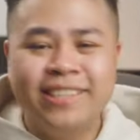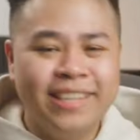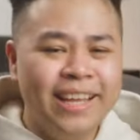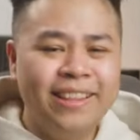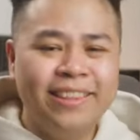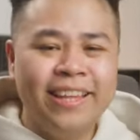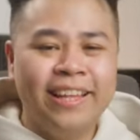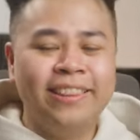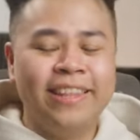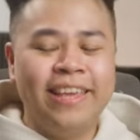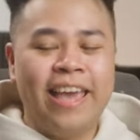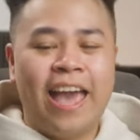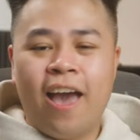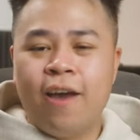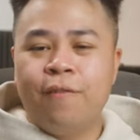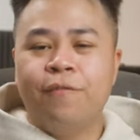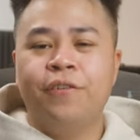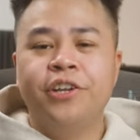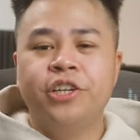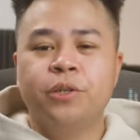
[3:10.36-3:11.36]
said that the
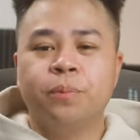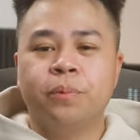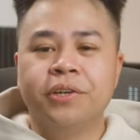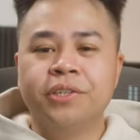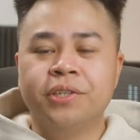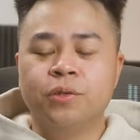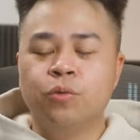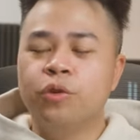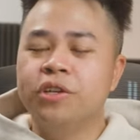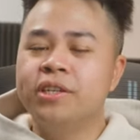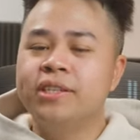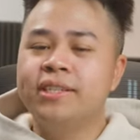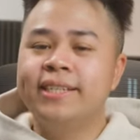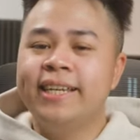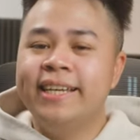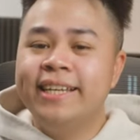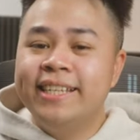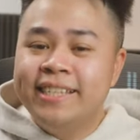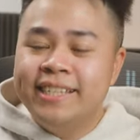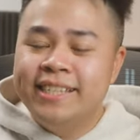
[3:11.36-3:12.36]
average person will
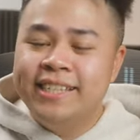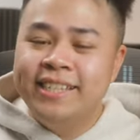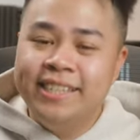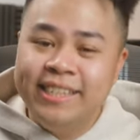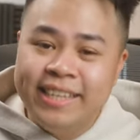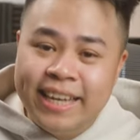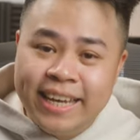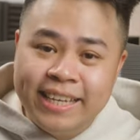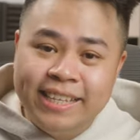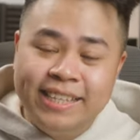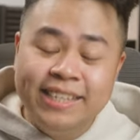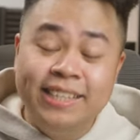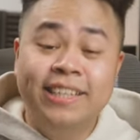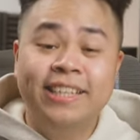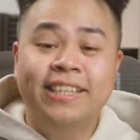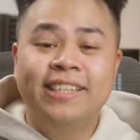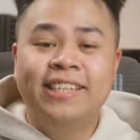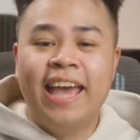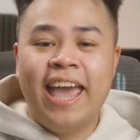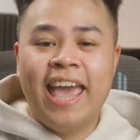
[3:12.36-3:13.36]
sit six
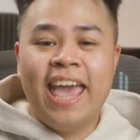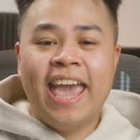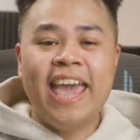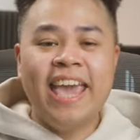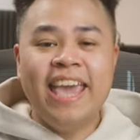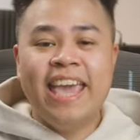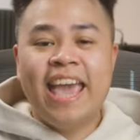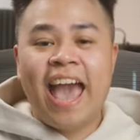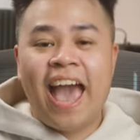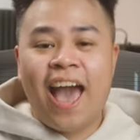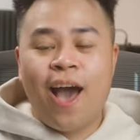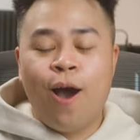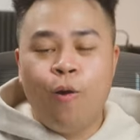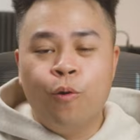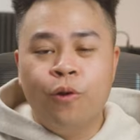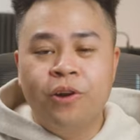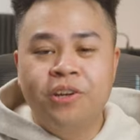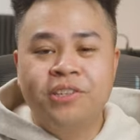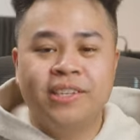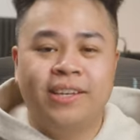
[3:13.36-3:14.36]
to eight
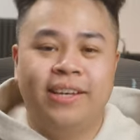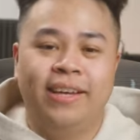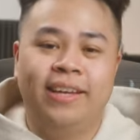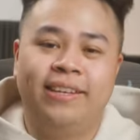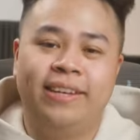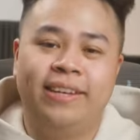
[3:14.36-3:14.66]
hours a